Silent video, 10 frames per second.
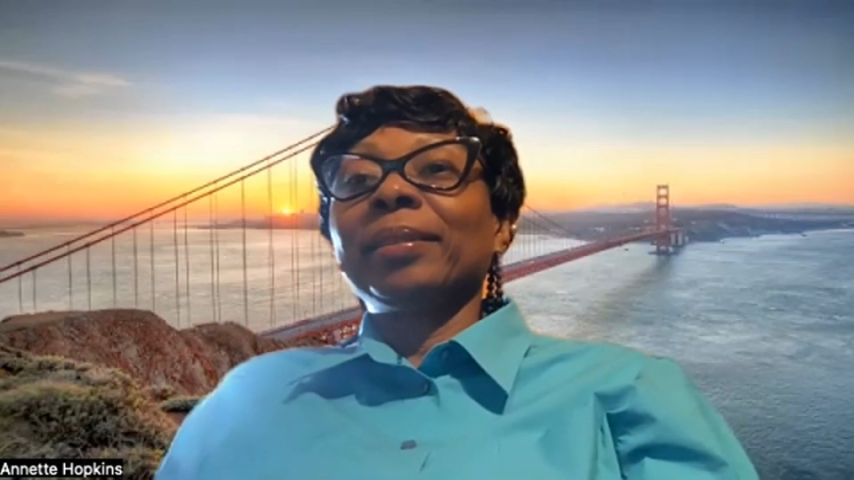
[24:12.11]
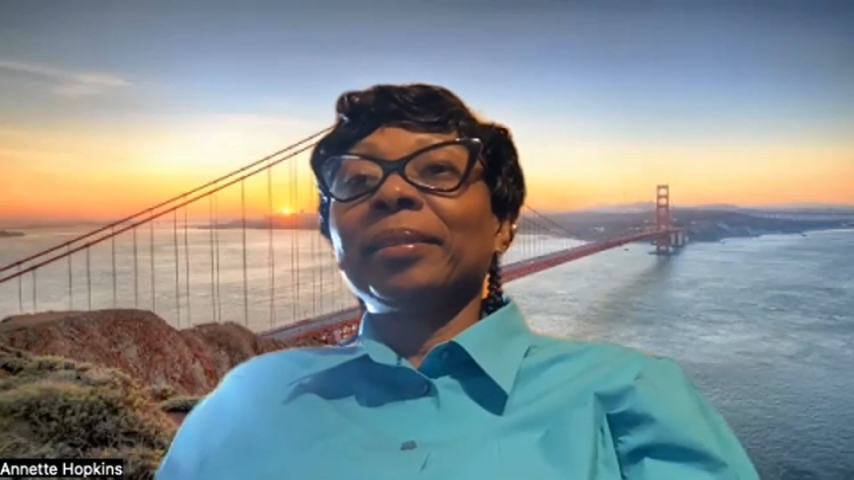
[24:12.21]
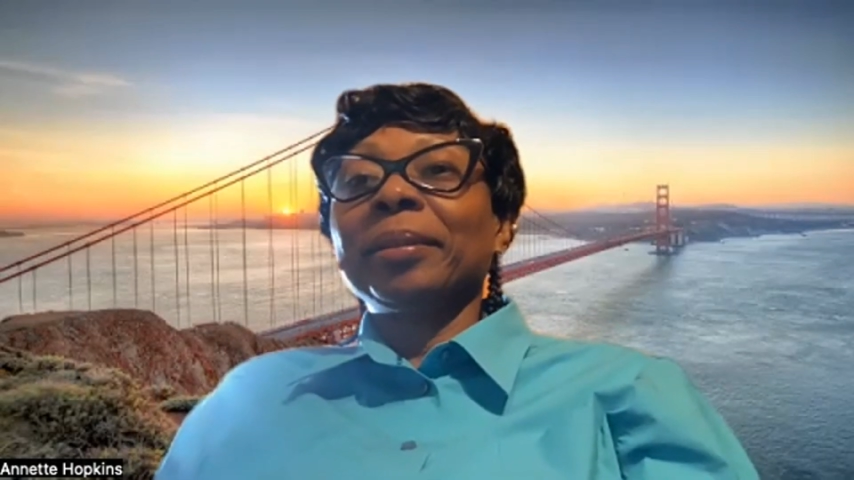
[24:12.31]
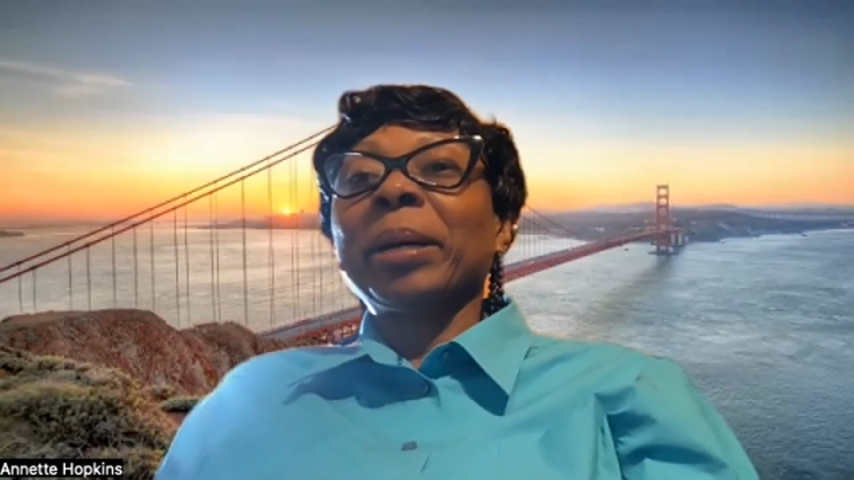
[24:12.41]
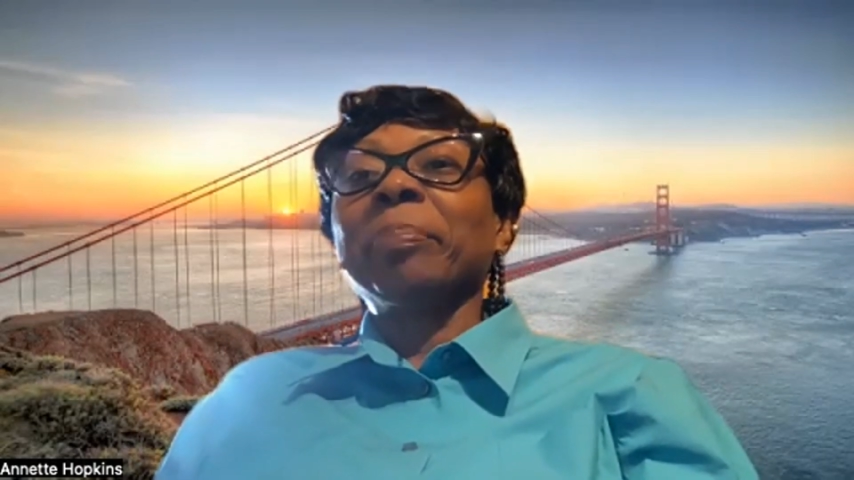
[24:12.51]

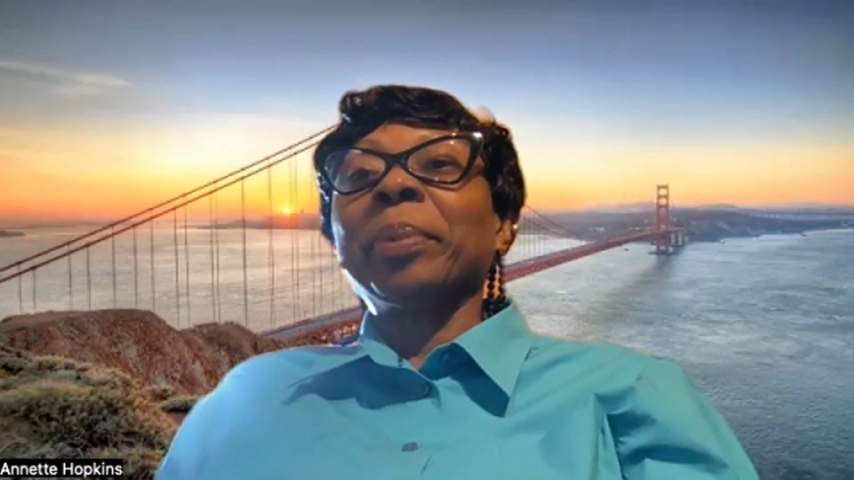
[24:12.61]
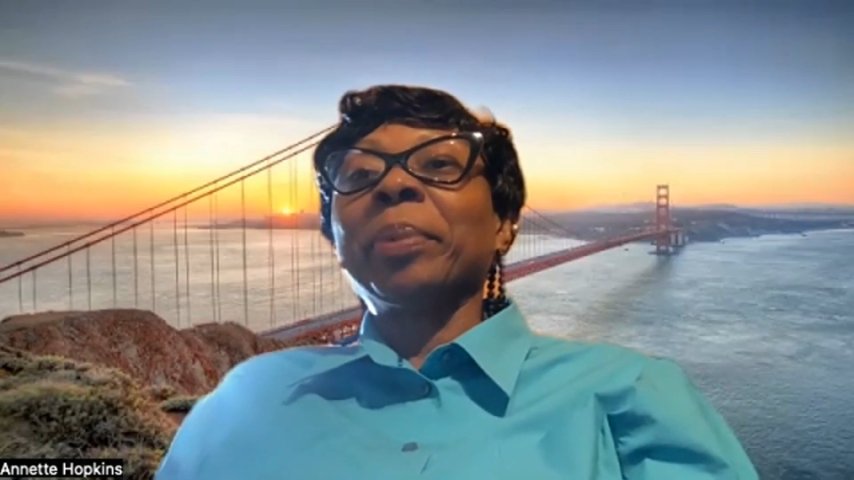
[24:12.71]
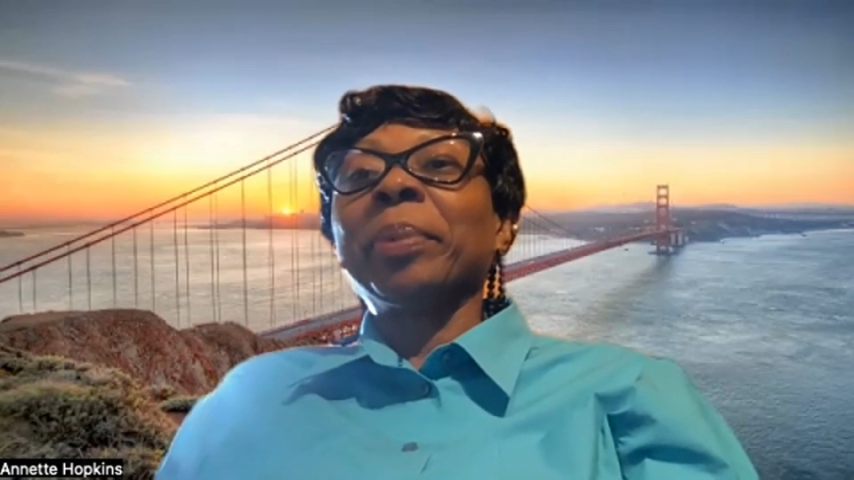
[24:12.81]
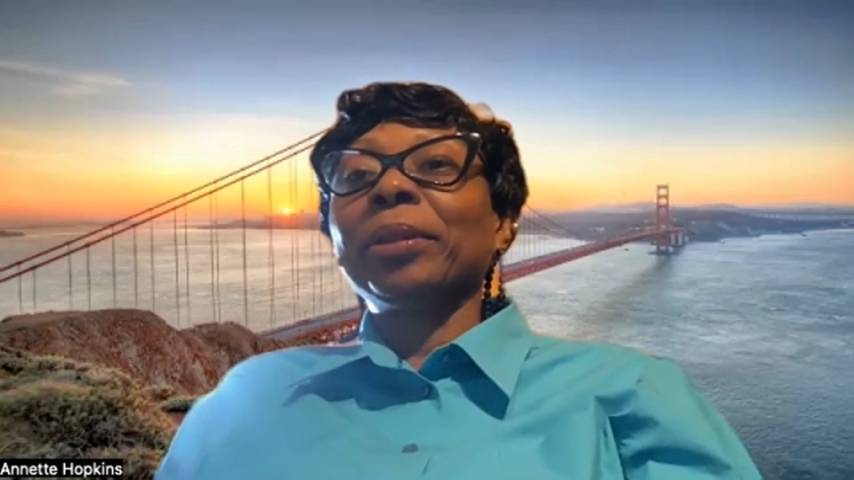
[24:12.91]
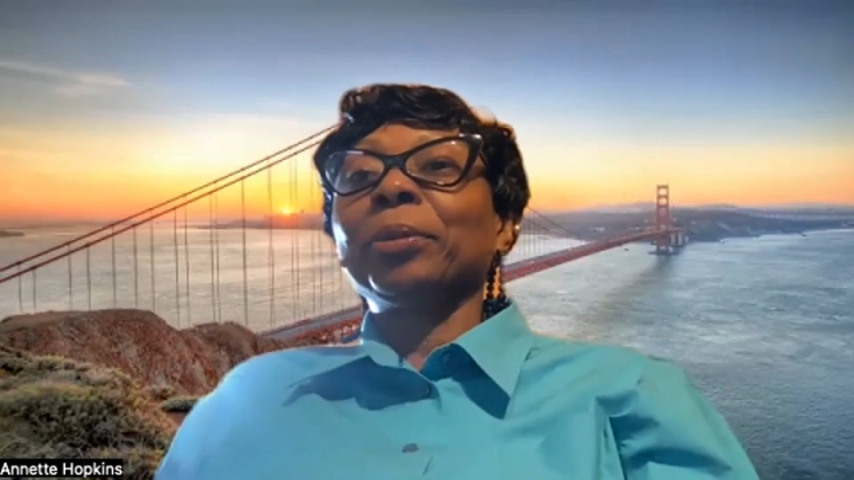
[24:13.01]
my buddy
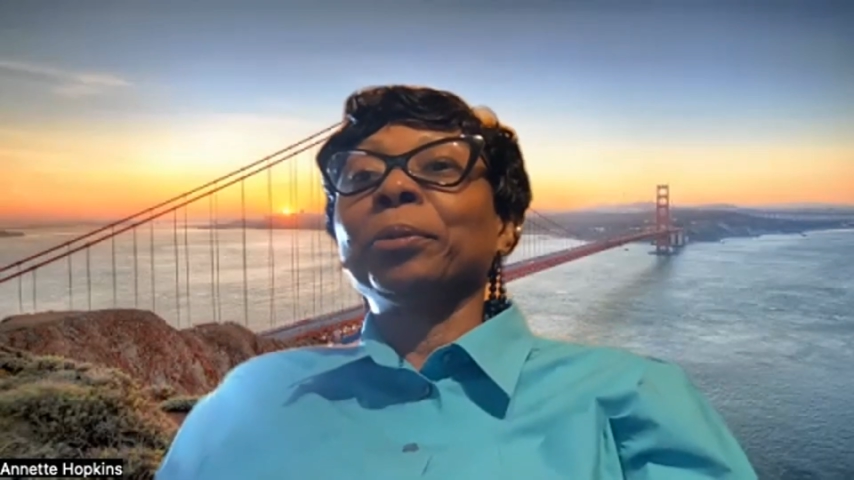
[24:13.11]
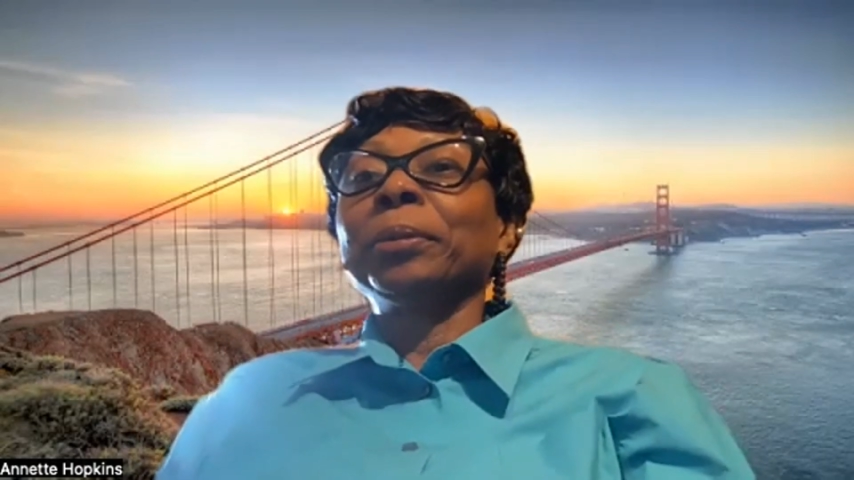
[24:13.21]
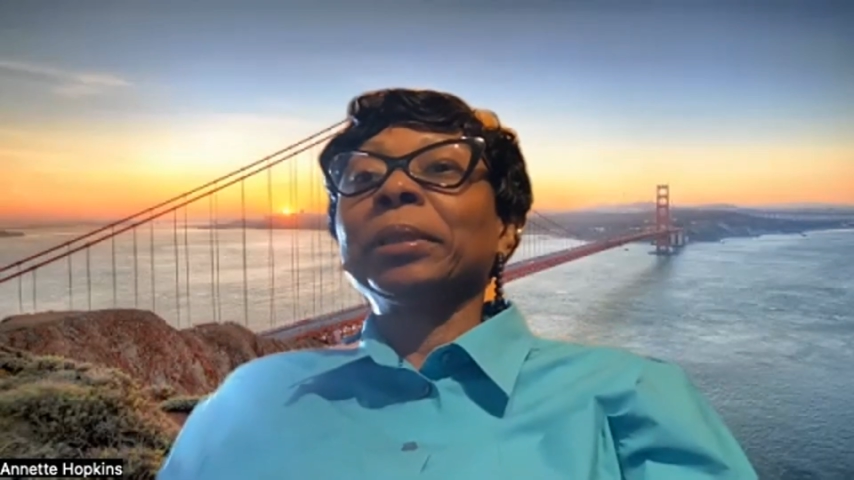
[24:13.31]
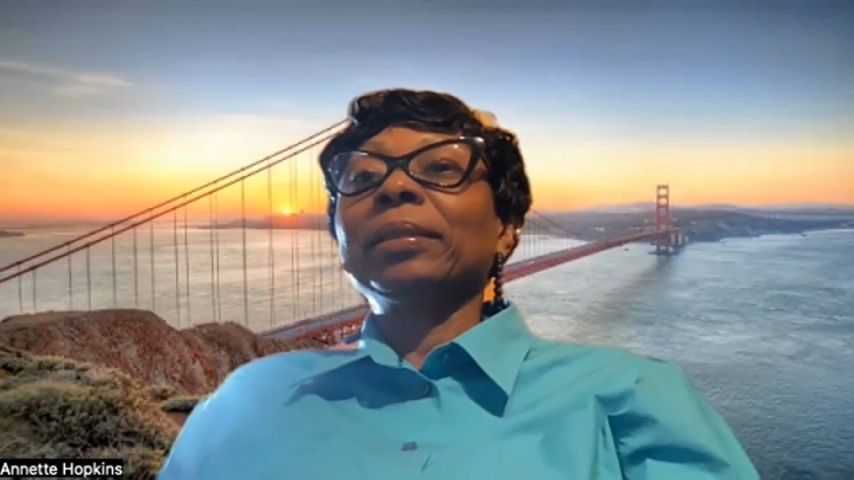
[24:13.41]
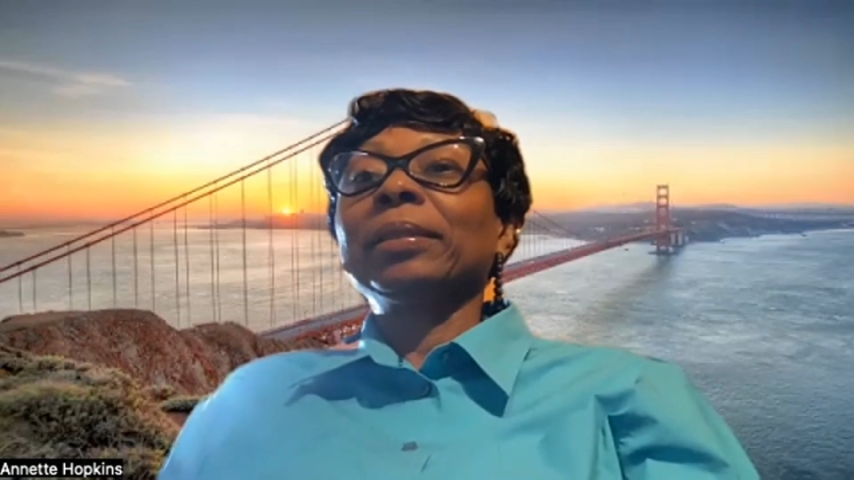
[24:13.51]
went
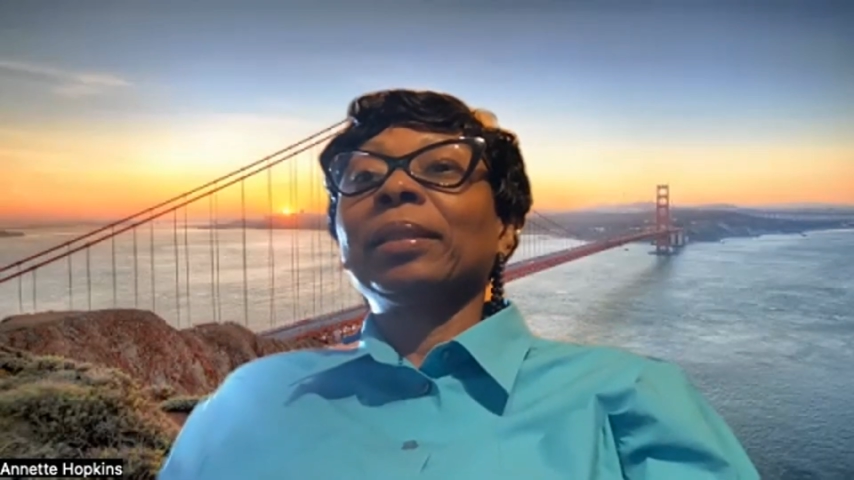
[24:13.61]
through it.